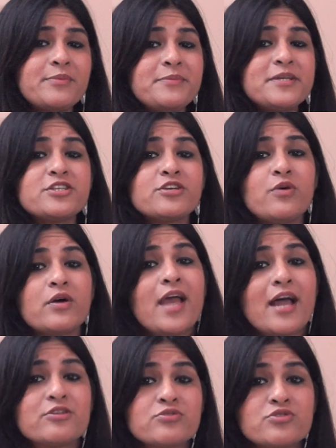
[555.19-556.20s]
be meeting you
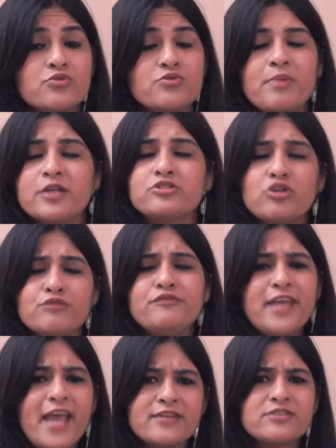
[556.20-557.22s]
again too soon, but don't
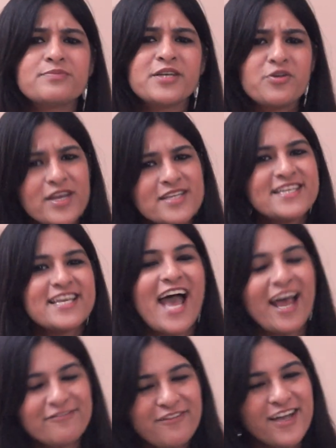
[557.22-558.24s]
forget to be crazy
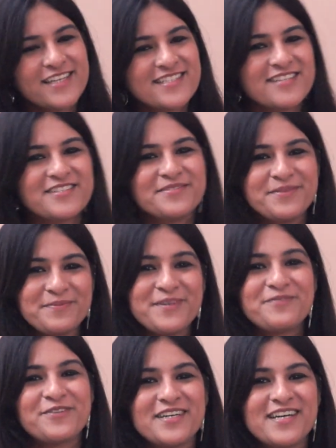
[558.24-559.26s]
and wise until we
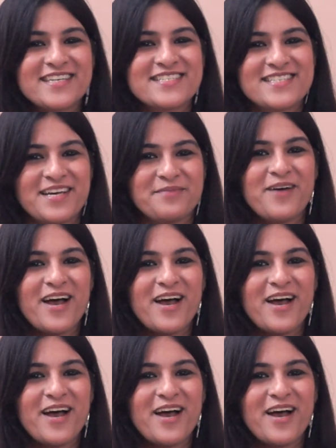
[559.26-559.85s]
meet for the next time.